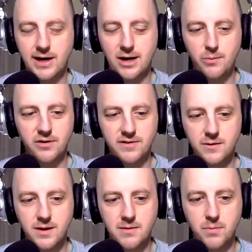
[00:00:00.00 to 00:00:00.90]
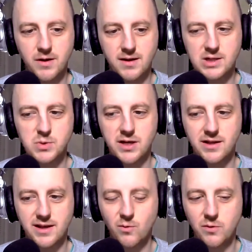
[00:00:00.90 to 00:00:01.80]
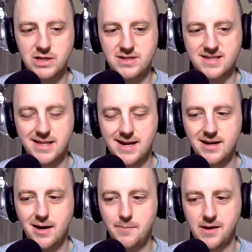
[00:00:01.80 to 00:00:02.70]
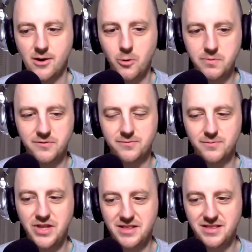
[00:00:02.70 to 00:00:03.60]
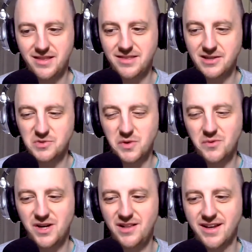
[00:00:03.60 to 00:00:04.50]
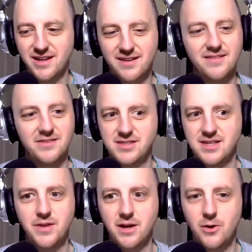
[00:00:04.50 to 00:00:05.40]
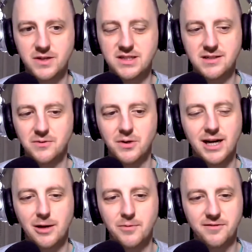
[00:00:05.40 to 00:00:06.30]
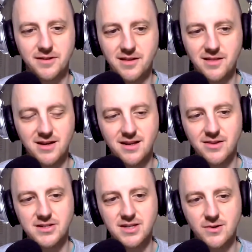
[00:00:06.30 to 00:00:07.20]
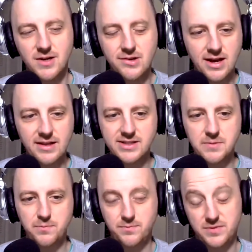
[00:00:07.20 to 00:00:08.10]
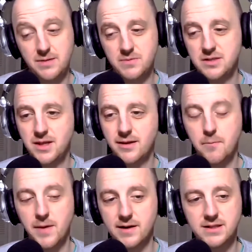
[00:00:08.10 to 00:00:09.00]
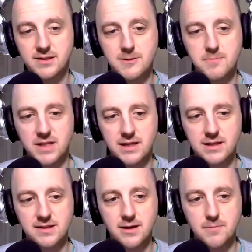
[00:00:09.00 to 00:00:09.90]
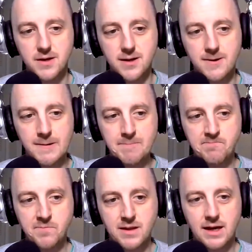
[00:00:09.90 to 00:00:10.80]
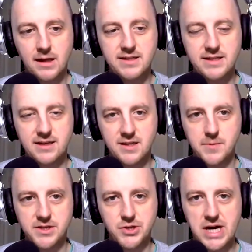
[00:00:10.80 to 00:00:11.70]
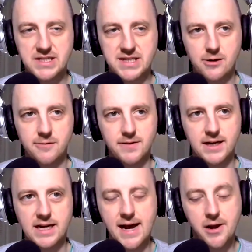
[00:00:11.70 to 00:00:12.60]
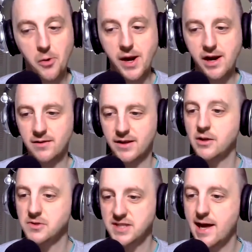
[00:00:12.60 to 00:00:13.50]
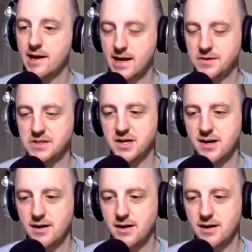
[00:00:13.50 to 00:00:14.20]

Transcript: work out perfectly, but guess what? Like when we just lined up and hoped that things went well, like something always didn't work out perfectly then either. So I think seems to me like a better system, and like it's going to be at least take some of the stress out of like not knowing, like you said at the start.